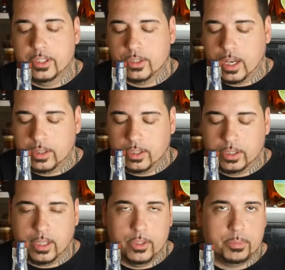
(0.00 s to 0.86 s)
So I
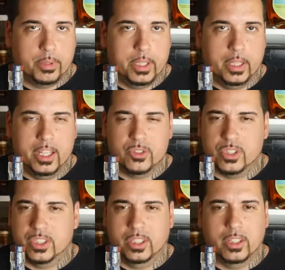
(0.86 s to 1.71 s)
thought that was pretty interesting.